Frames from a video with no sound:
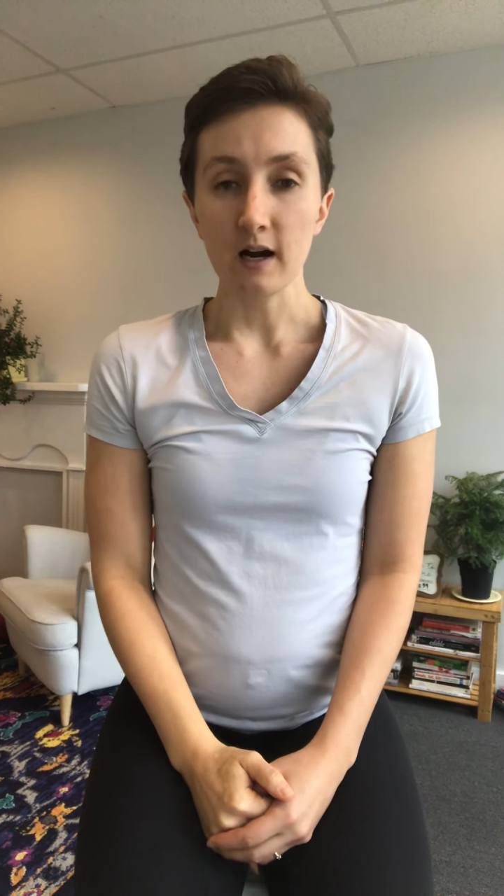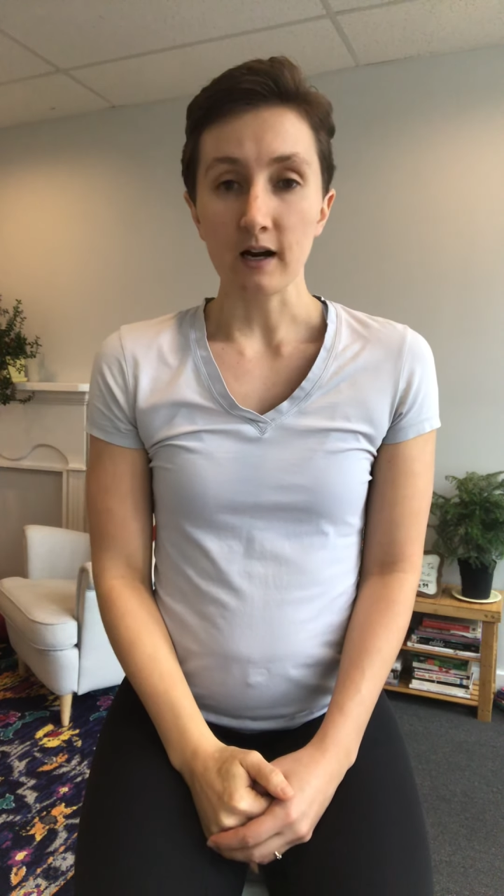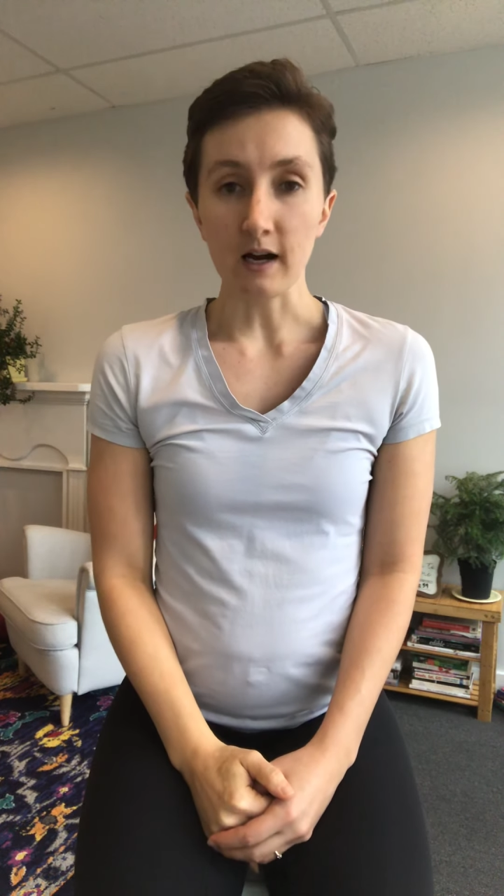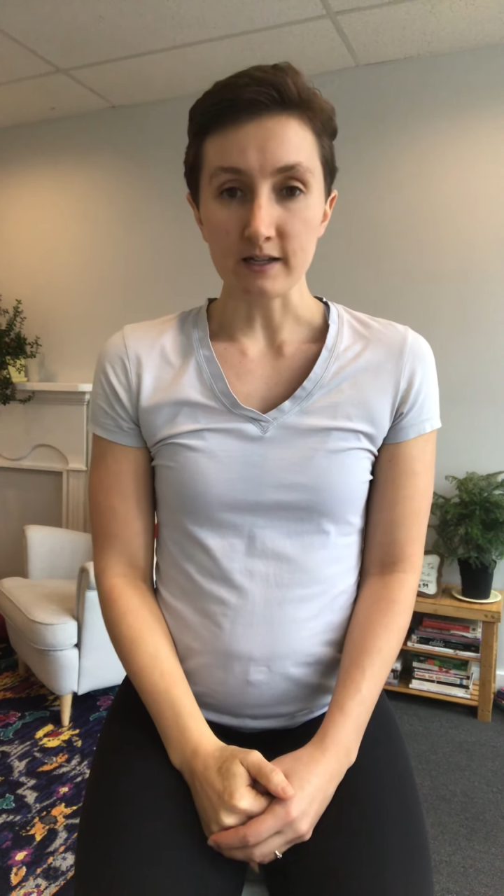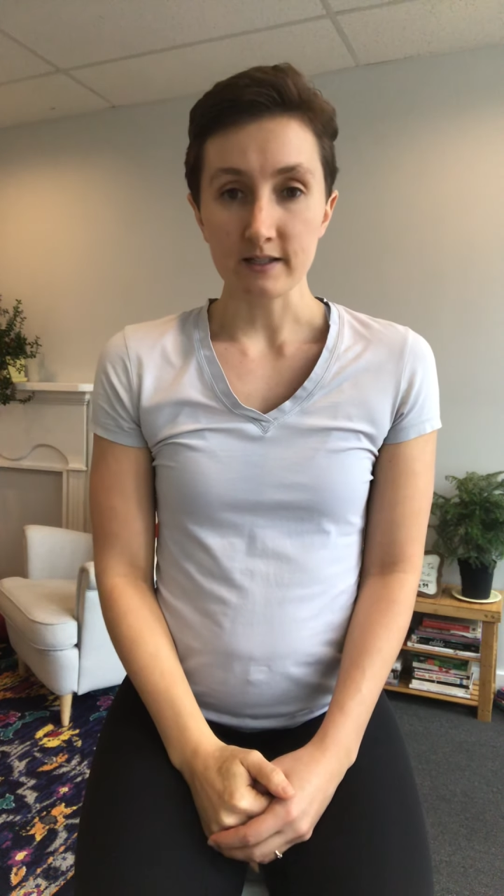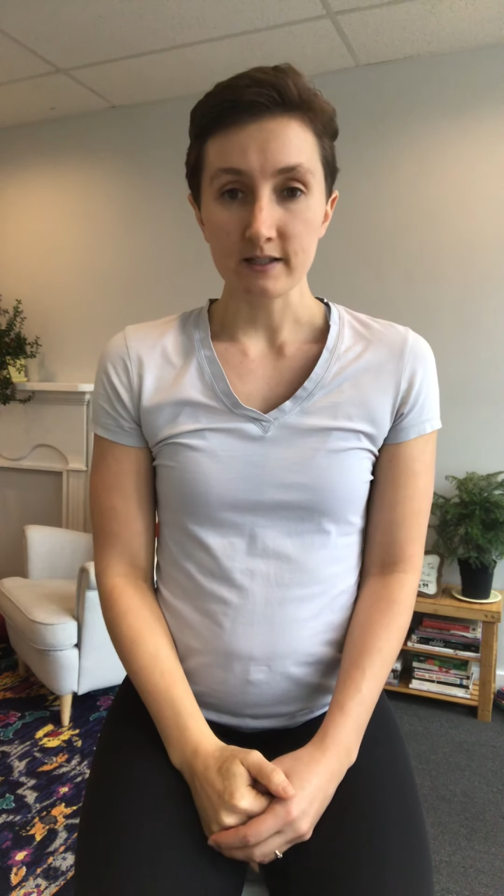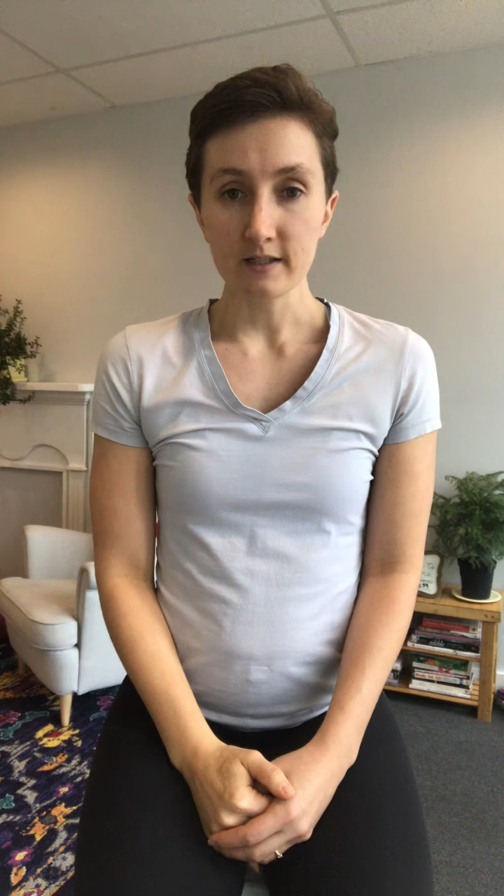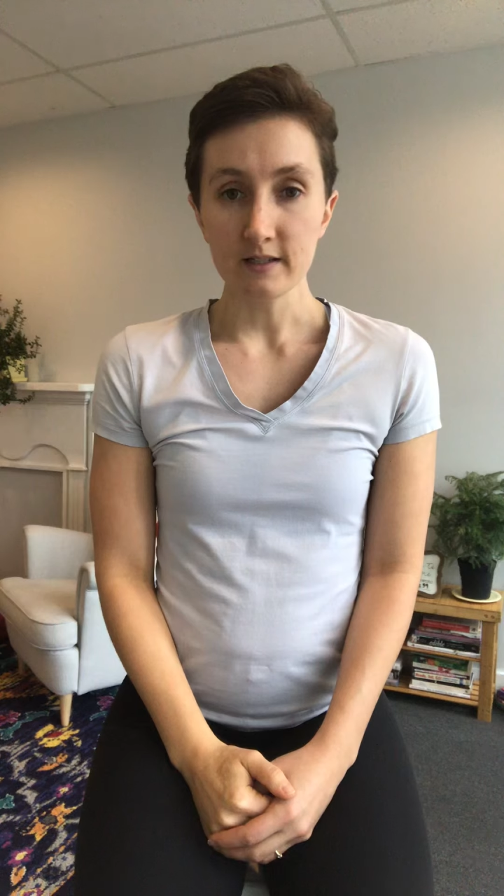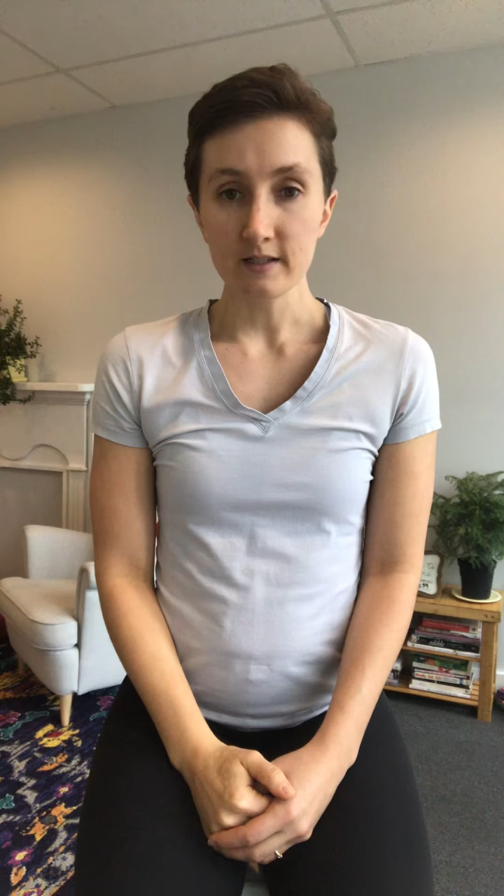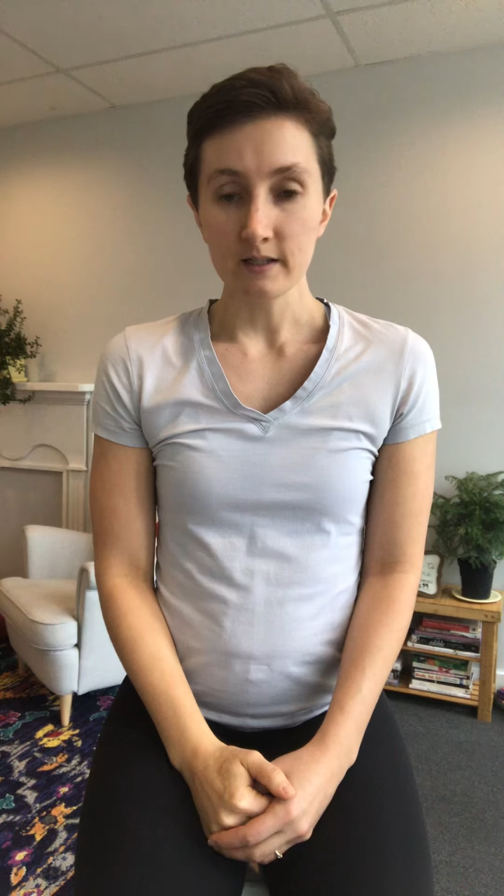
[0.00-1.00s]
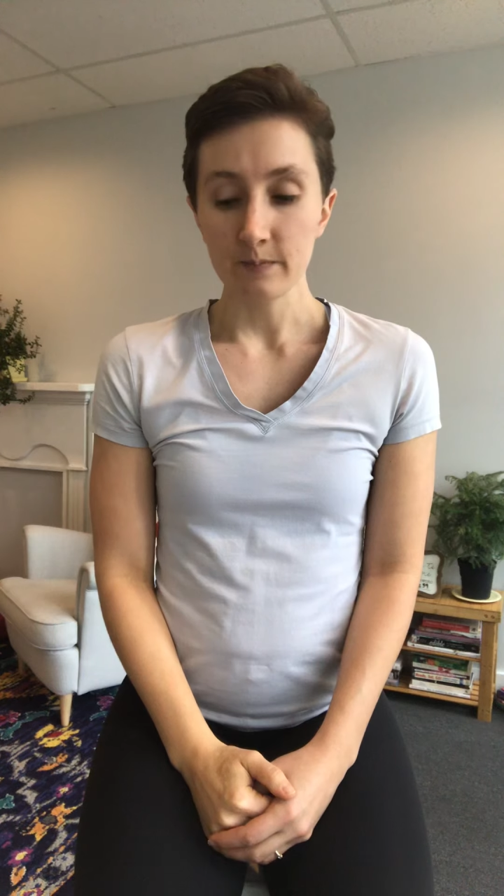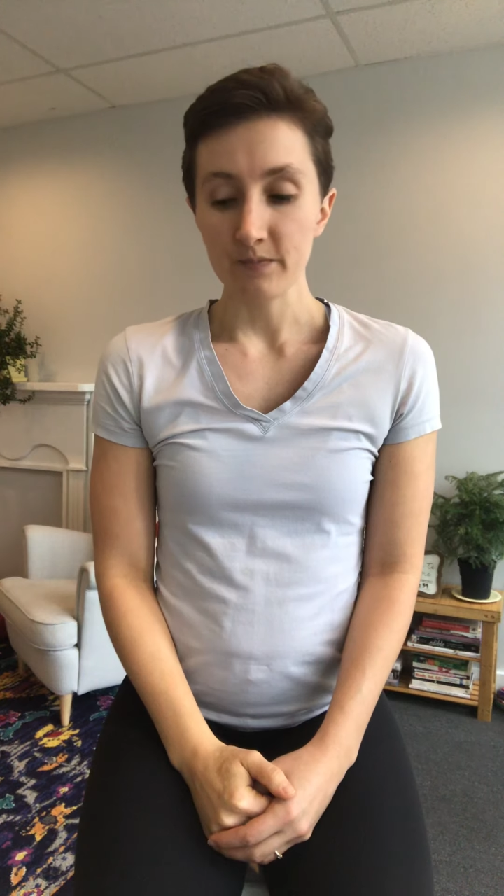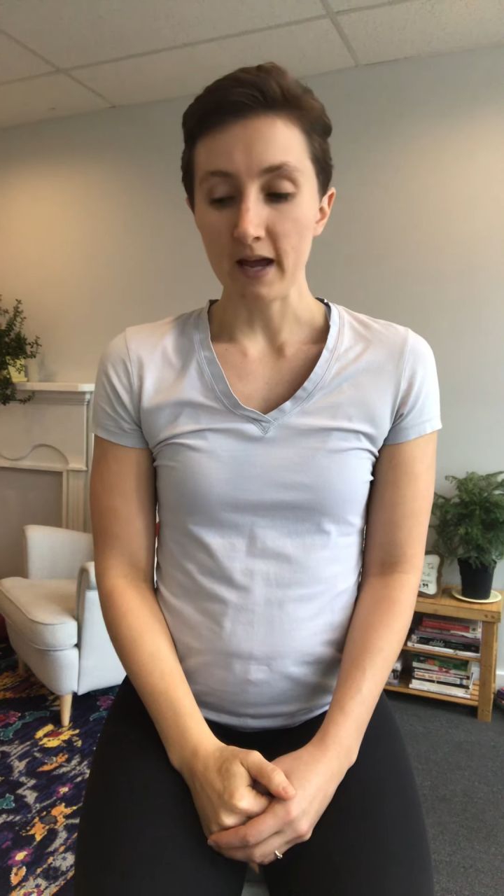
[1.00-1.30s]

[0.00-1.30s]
Augustus